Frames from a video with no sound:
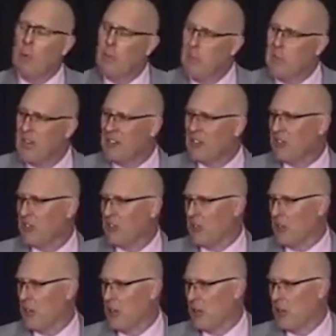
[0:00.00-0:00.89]
we
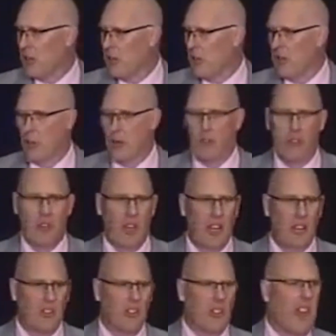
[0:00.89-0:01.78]
miss those
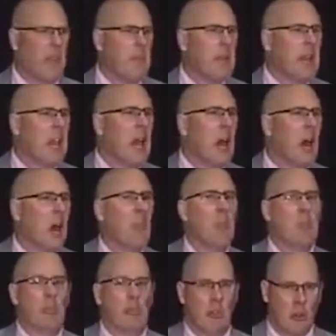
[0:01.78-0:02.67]
things, they
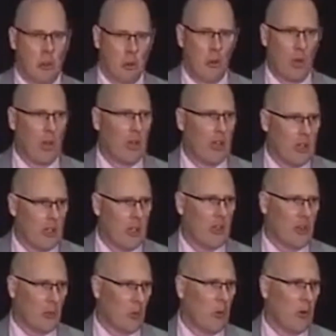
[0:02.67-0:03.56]
become the gorilla
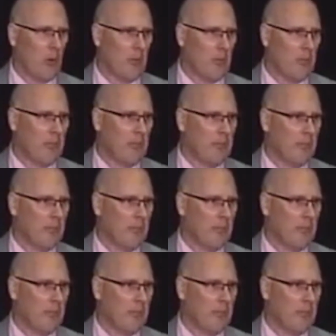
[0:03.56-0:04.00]
in the room.